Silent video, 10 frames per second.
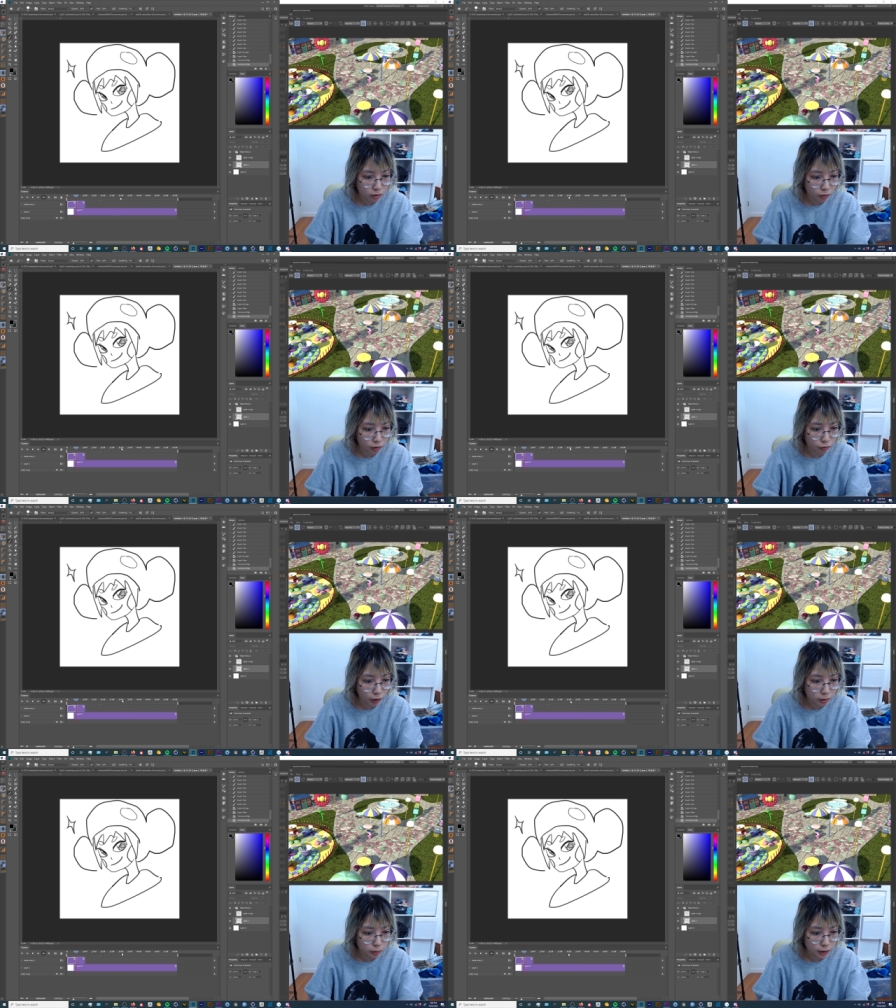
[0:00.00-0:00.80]
30
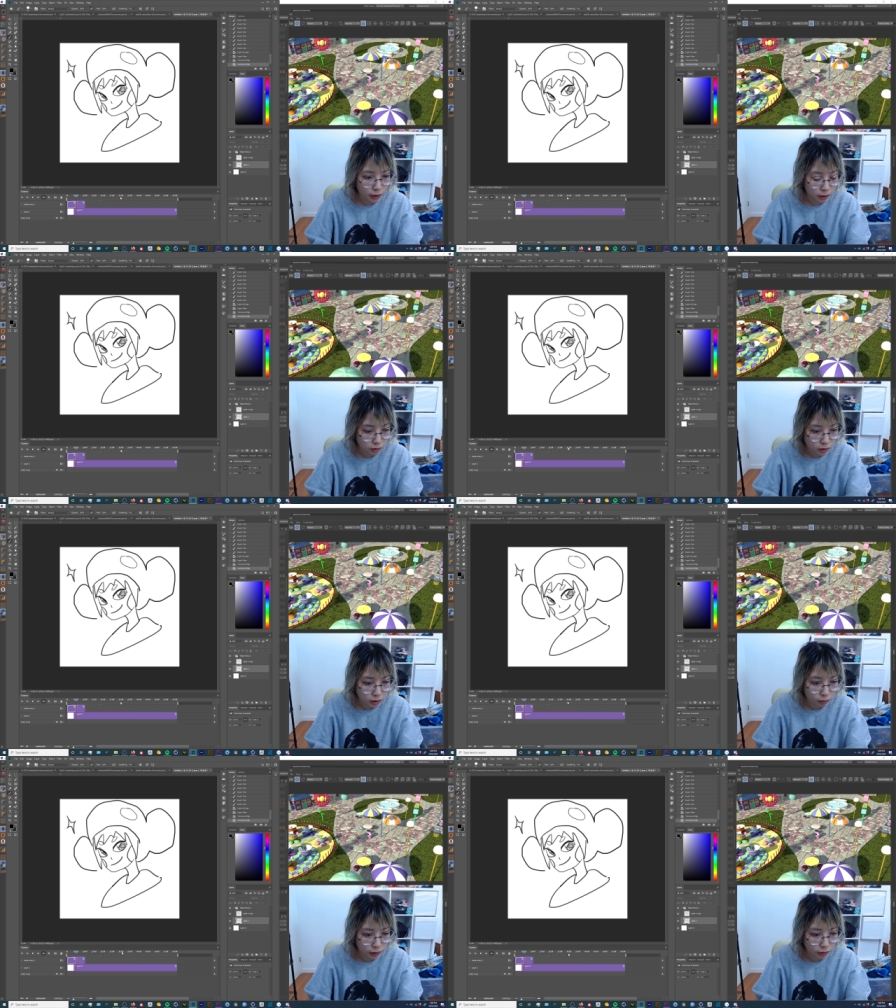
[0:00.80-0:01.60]
frames per second. So you
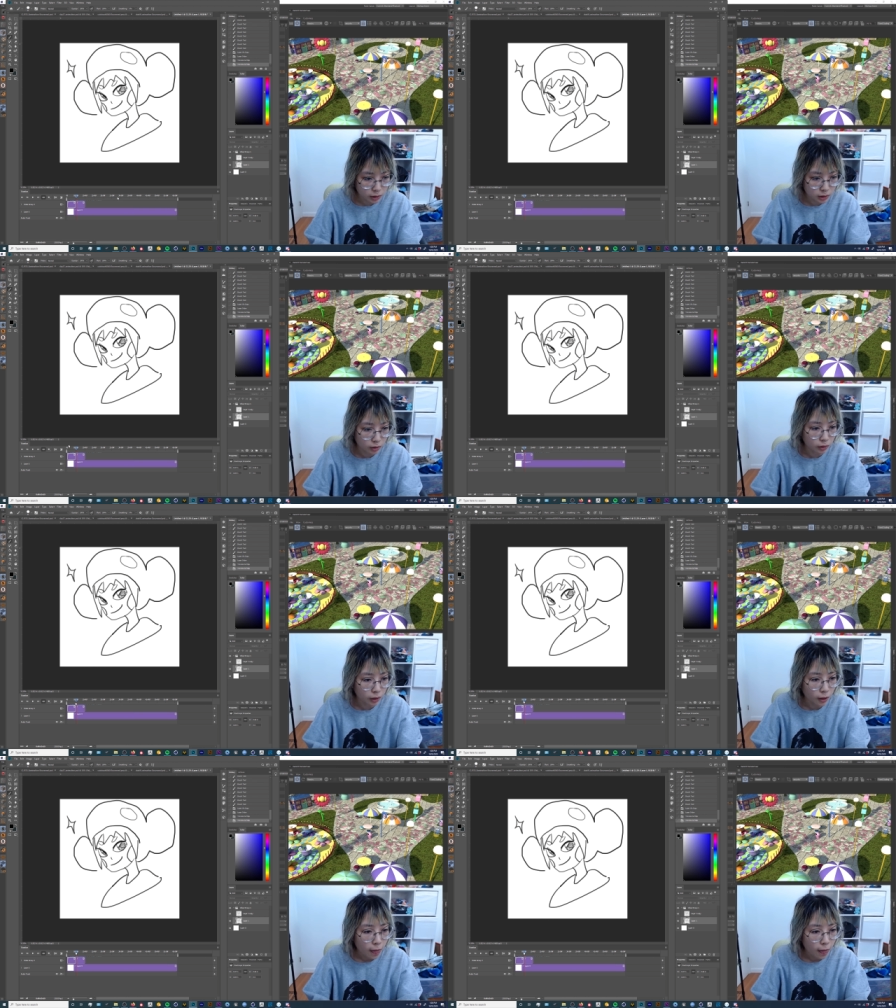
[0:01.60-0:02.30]
see right there it says 30.